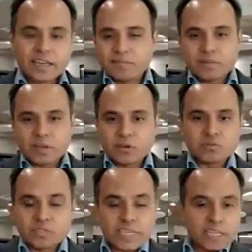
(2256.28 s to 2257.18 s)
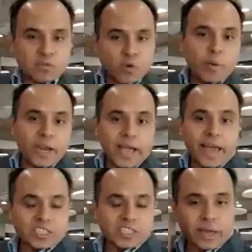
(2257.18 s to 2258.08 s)
you know, say that OpenAI
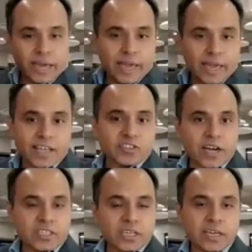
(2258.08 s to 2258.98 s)
is my AI strategy.